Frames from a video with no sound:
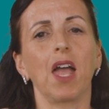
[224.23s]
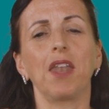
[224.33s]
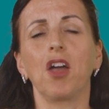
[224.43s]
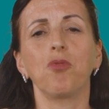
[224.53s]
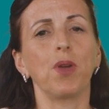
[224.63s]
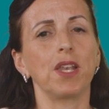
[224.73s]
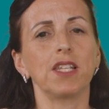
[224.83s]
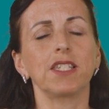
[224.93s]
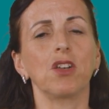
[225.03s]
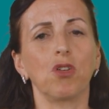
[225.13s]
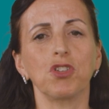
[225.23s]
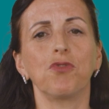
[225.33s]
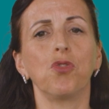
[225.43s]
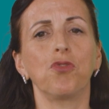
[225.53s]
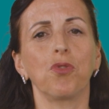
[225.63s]
and I've witnessed a lot
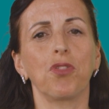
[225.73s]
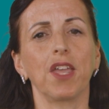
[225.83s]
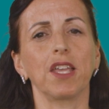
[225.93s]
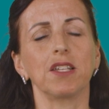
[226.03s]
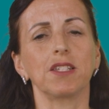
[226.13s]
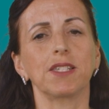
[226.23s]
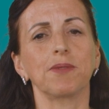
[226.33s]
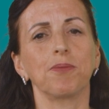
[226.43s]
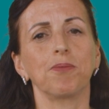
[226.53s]
of awful things.